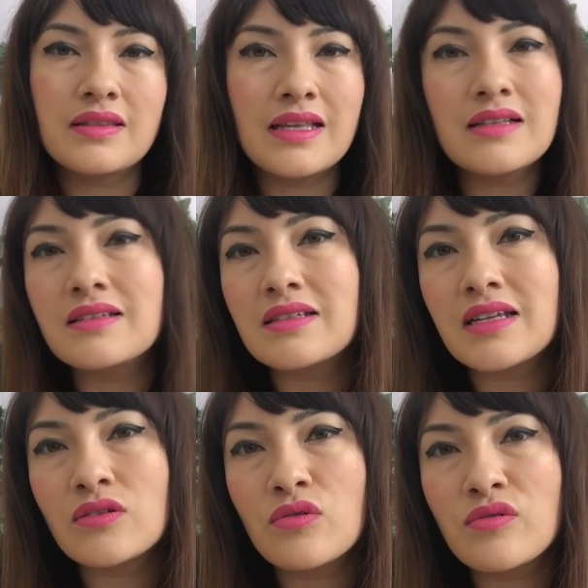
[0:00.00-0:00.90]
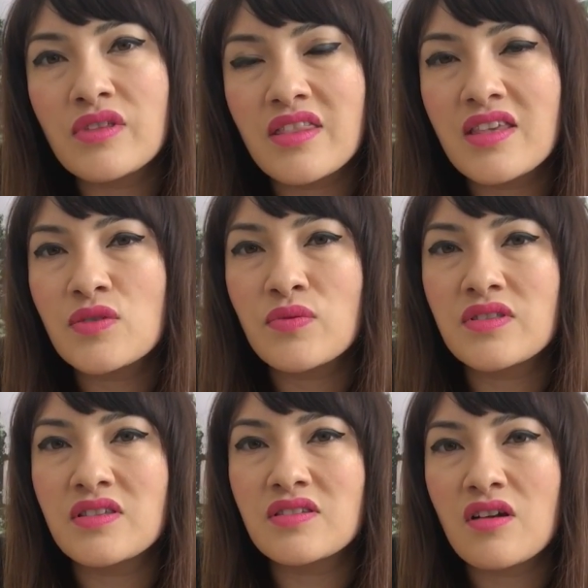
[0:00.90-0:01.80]
little did I know that this
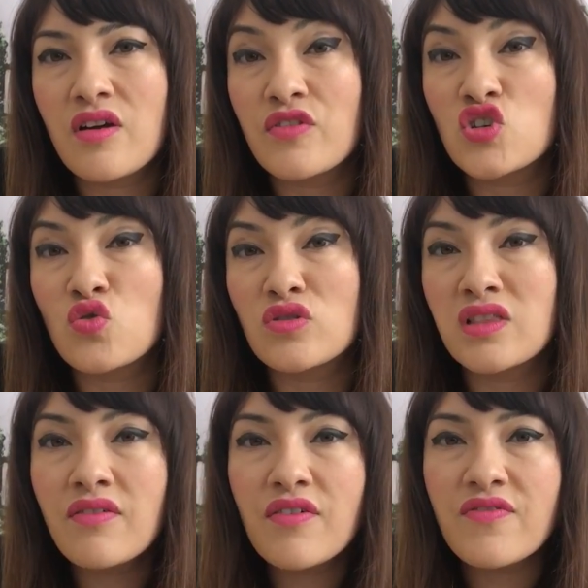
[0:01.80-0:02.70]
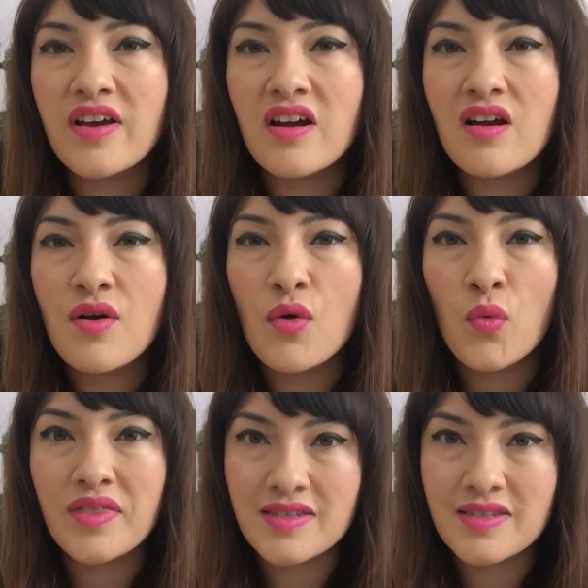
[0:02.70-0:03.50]
was the start of the show's love affair with